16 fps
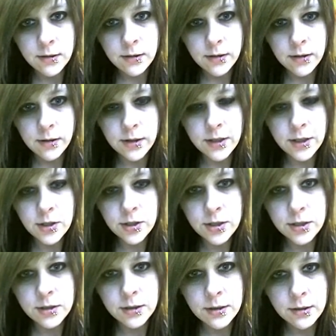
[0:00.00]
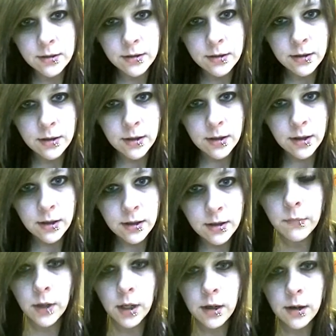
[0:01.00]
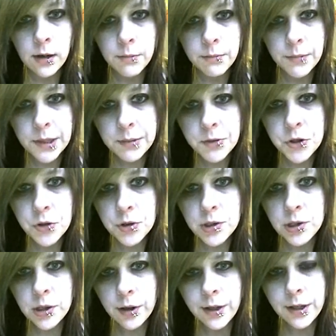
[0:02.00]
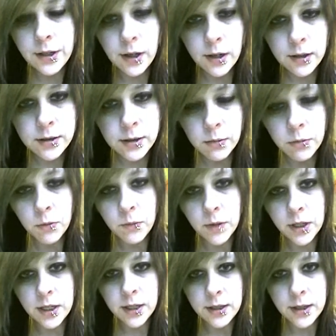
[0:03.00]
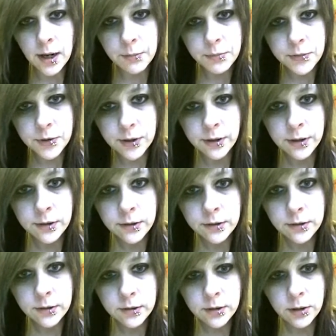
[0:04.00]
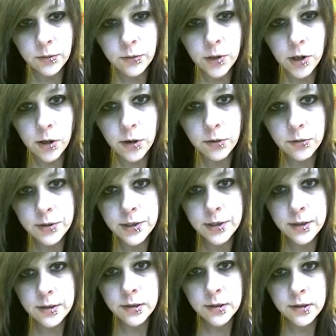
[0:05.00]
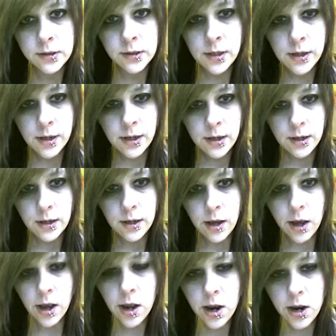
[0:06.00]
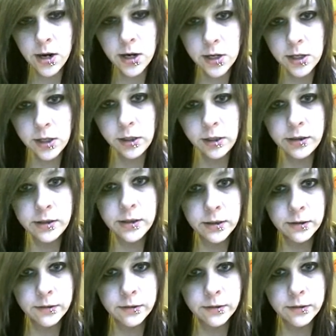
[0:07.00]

Did he just... Maybe she was already knocked up when we kidnapped her. Who knows? Eggs!